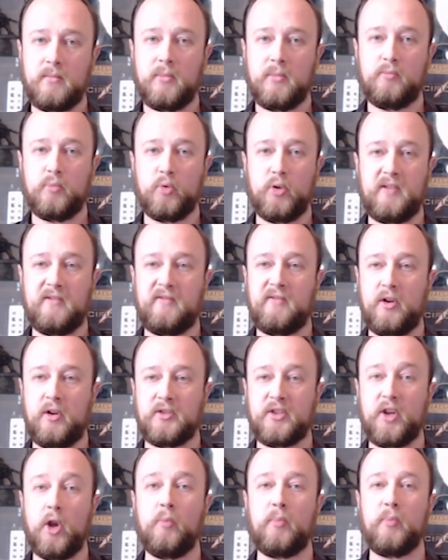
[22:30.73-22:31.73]
breed false
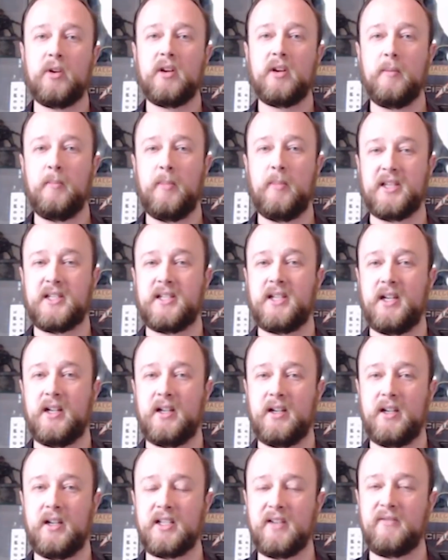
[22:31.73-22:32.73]
hope, but
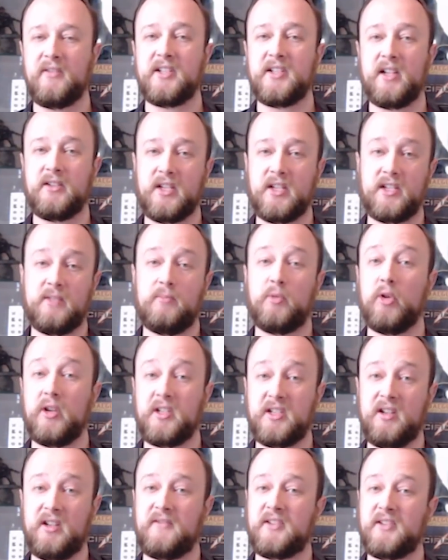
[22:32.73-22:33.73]
it definitely sounds like some great
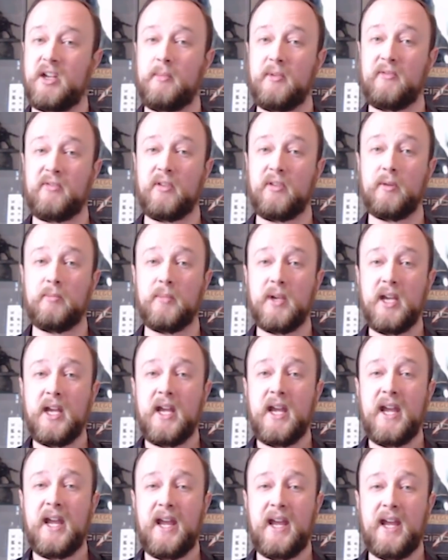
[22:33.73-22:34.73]
stuff's coming from them,
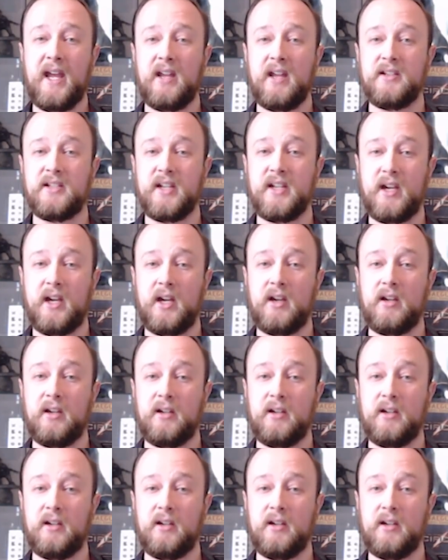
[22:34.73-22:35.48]
and I'm